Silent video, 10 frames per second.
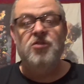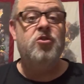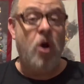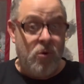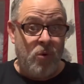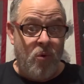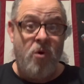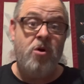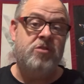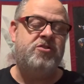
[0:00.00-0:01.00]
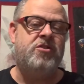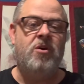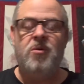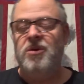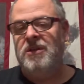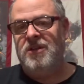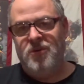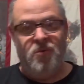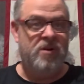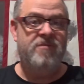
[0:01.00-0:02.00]
go to war, so
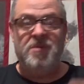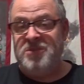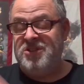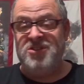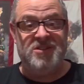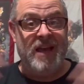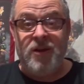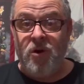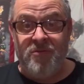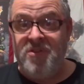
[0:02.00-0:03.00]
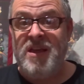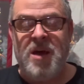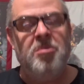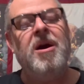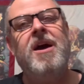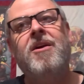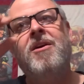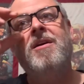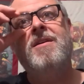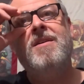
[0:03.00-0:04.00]
one of them can just take over the
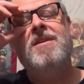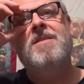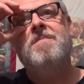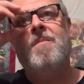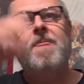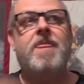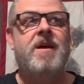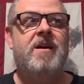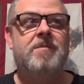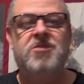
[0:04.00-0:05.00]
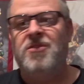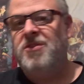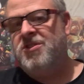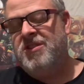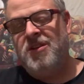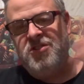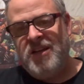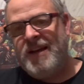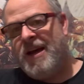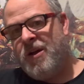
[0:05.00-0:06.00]
empire. So there's still
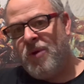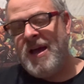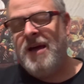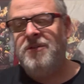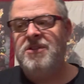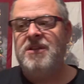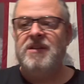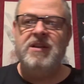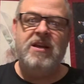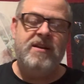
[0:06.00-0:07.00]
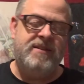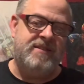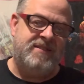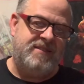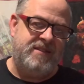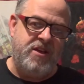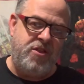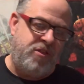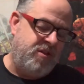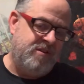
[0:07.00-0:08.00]
Jedi around. The
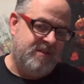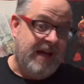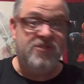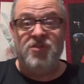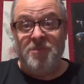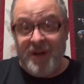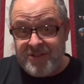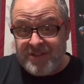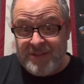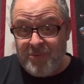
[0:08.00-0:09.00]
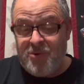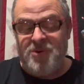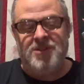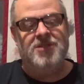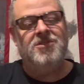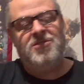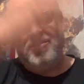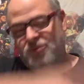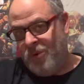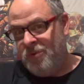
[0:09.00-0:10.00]
Sith, not so much anymore,
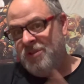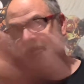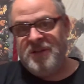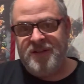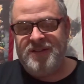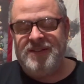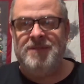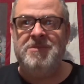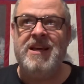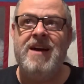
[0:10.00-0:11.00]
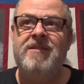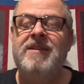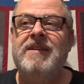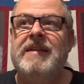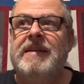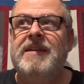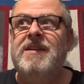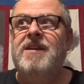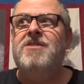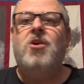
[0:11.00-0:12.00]
because Ronin's been hunting them down.
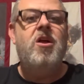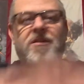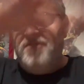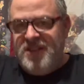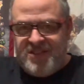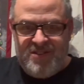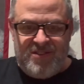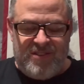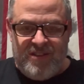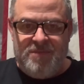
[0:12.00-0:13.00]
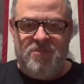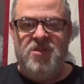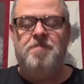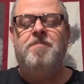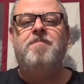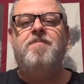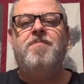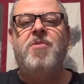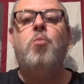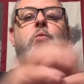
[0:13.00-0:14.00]
So all of this is the
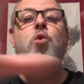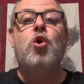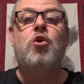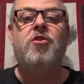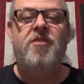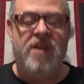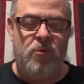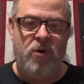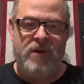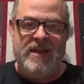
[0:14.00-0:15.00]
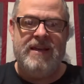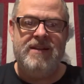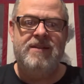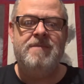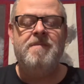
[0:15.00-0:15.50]
world that we're in.